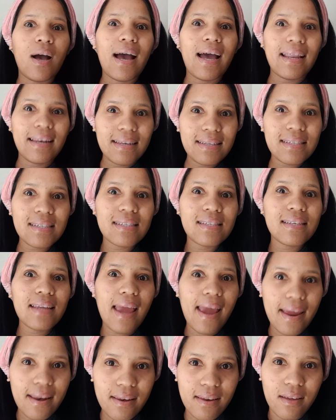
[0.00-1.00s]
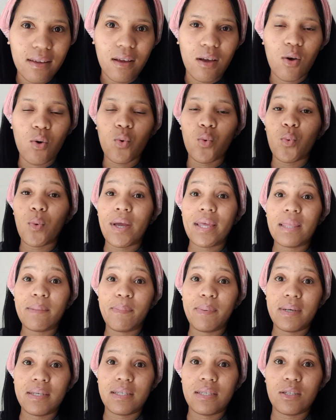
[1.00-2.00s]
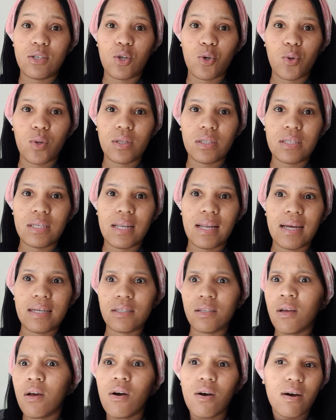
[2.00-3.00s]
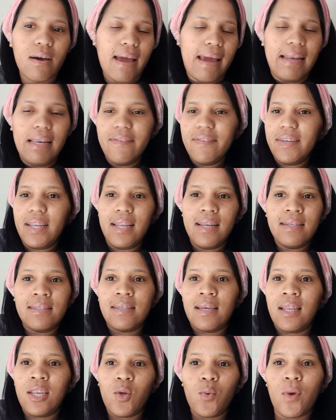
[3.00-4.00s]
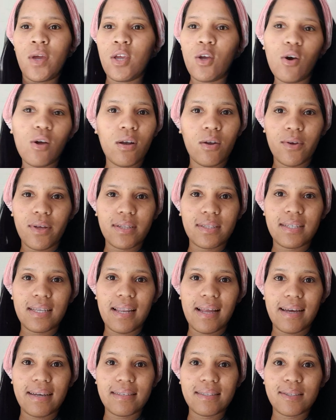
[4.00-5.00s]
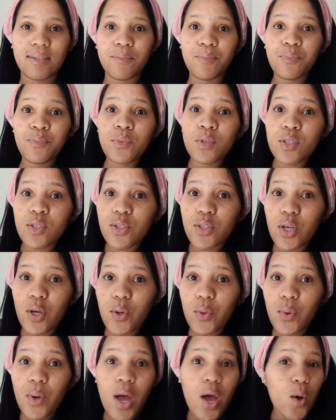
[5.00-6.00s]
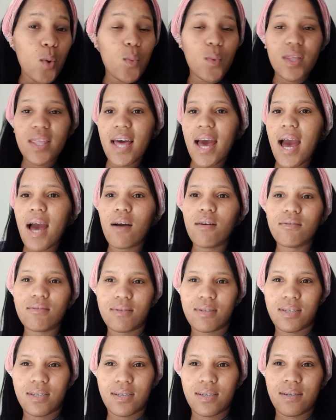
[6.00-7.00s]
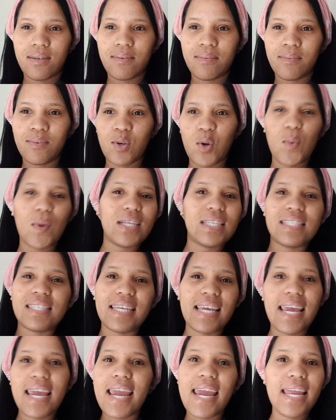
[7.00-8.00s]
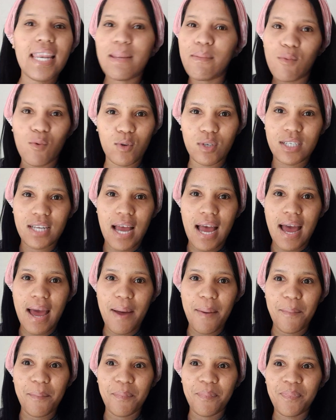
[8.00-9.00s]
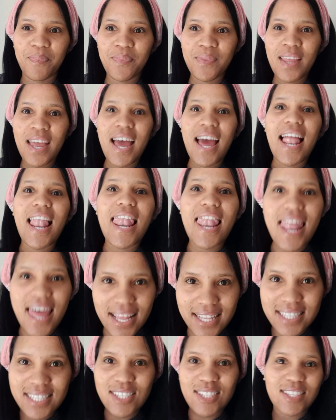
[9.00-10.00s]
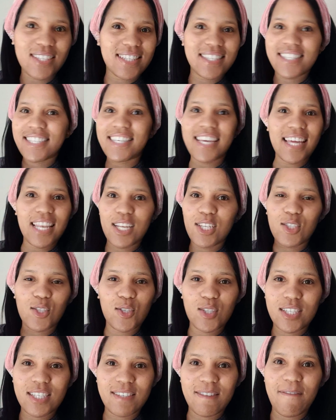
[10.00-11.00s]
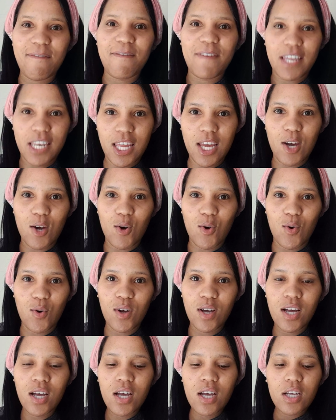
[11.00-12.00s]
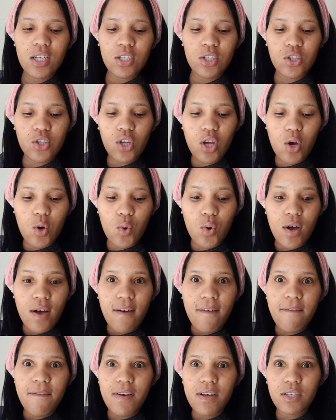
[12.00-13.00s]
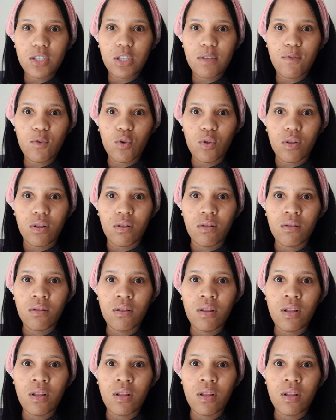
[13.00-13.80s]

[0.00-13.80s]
understanding where the person's loyalty lies and even understanding where your loyalty lies. So, without wasting any more time, let's get into this video. So, first of all,